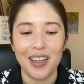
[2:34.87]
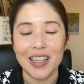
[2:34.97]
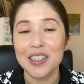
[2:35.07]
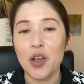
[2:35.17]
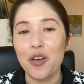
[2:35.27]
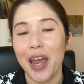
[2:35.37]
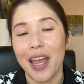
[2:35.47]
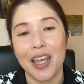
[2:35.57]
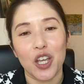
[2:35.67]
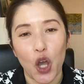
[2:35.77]
These are
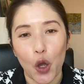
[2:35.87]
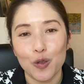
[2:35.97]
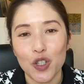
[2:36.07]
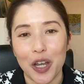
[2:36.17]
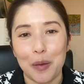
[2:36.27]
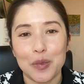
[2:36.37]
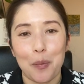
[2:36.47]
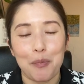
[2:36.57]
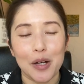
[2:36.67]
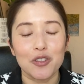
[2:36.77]
a
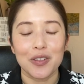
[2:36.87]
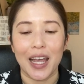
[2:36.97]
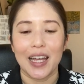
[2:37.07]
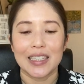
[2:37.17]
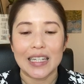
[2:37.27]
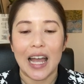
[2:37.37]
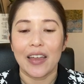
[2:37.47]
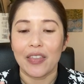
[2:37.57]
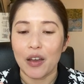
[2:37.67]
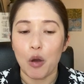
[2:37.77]
cone-shaped Belgian candy,
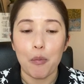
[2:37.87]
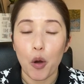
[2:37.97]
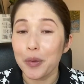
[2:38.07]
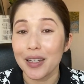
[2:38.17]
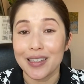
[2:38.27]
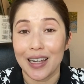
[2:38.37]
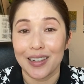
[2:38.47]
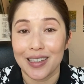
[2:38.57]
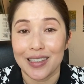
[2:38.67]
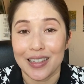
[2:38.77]
and they're a popular
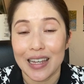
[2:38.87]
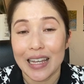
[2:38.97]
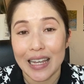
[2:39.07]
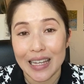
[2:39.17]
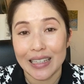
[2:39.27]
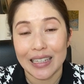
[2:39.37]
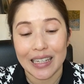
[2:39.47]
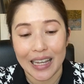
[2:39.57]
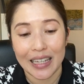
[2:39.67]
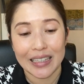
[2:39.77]
delicacy
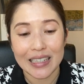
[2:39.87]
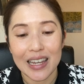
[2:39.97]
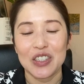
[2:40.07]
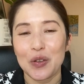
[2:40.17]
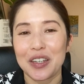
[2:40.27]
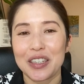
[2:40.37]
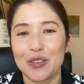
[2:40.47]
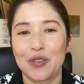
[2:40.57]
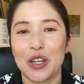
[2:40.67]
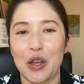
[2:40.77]
in Ghent. Doing
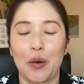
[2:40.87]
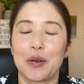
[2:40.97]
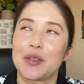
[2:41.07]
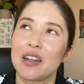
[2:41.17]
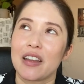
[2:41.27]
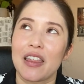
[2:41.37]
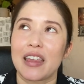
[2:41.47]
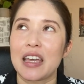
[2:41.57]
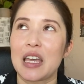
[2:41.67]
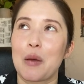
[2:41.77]
this video, I was kind of
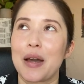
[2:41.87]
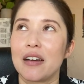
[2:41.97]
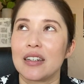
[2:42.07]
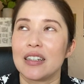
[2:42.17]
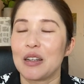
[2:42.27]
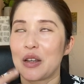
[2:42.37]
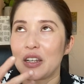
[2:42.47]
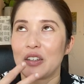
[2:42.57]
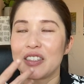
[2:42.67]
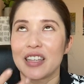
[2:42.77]
thinking about it and,
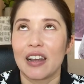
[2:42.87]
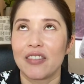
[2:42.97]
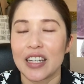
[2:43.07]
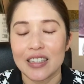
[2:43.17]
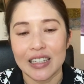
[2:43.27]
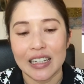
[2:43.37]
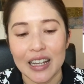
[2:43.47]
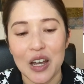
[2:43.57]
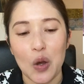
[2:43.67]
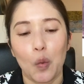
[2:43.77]
you know,
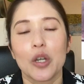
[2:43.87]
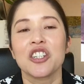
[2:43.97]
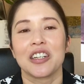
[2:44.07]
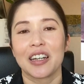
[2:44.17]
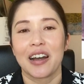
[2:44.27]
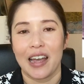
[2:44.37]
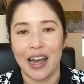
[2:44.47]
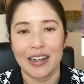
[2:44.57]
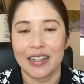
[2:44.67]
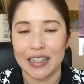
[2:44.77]
salivating, wishing I
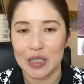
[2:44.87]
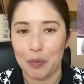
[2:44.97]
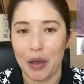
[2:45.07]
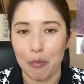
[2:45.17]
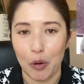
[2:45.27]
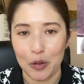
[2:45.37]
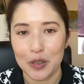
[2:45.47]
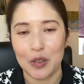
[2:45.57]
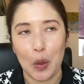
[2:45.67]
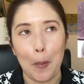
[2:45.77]
had a spare
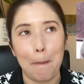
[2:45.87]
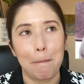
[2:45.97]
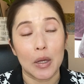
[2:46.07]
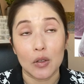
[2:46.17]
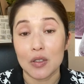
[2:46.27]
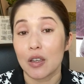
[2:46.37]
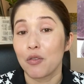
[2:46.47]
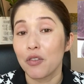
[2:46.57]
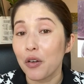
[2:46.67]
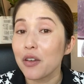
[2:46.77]
box of them because
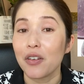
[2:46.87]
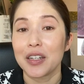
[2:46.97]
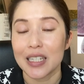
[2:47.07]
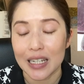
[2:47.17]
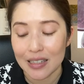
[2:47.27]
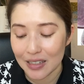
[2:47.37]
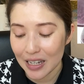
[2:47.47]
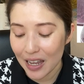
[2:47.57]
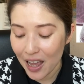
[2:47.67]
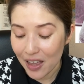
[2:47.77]
they're very, very tasty.